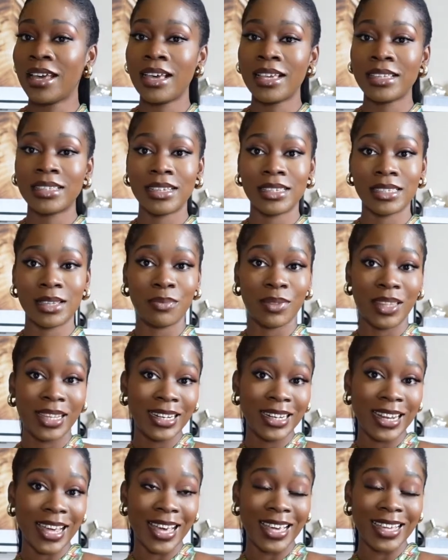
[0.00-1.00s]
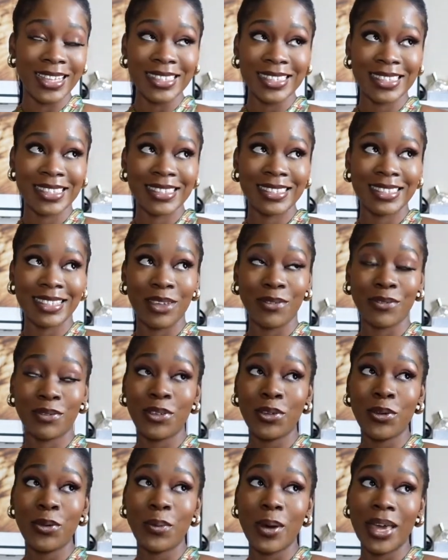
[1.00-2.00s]
say something nice, if
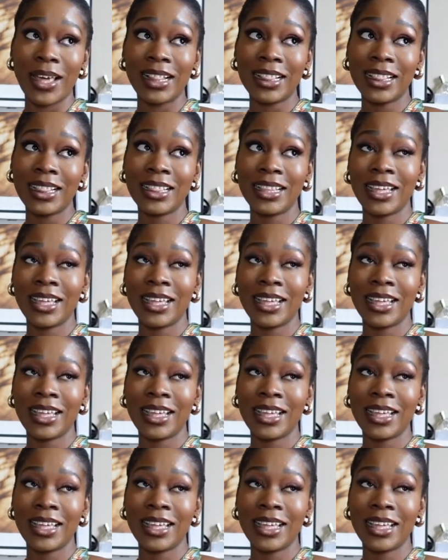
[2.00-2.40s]
you will.